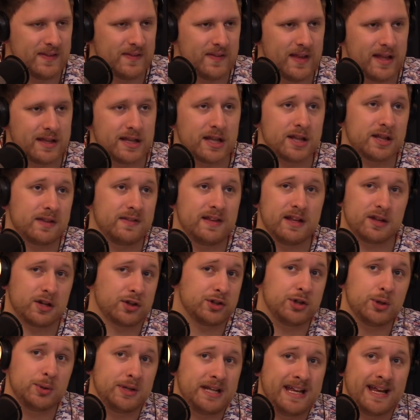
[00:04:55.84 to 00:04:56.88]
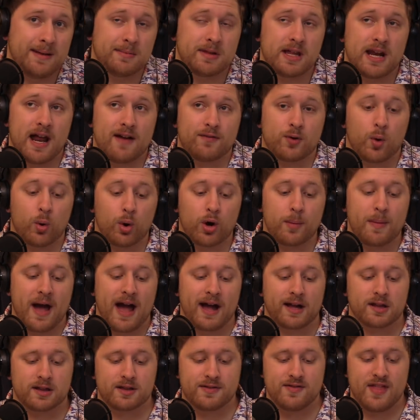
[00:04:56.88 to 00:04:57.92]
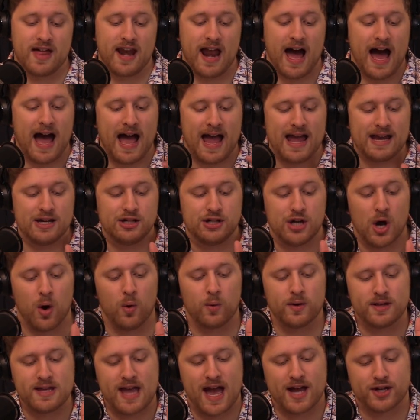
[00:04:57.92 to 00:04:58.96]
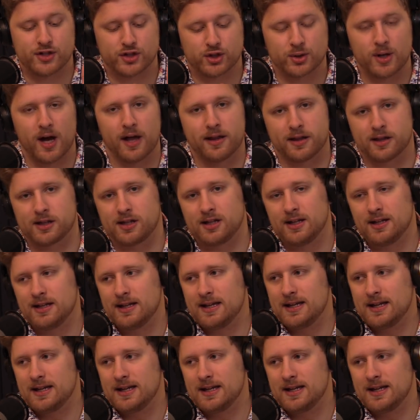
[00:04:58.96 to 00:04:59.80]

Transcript: These are two teams that have quarterbacks that I don't yet trust